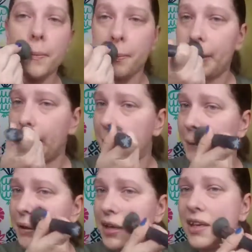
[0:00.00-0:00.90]
But
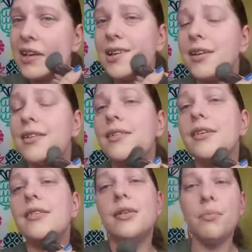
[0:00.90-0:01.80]

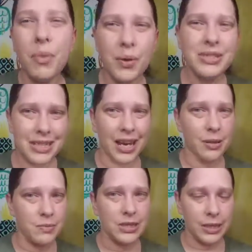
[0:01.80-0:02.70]
most
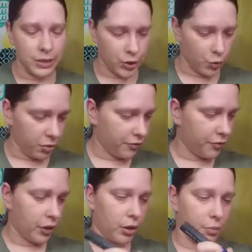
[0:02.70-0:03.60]
times I do
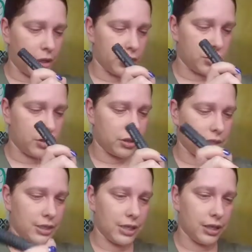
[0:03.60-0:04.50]
prefer a brush. It's
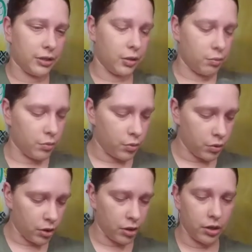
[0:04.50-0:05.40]
going to take a little
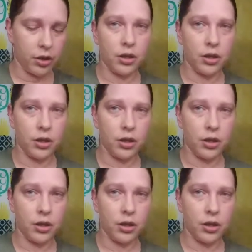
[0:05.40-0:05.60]
more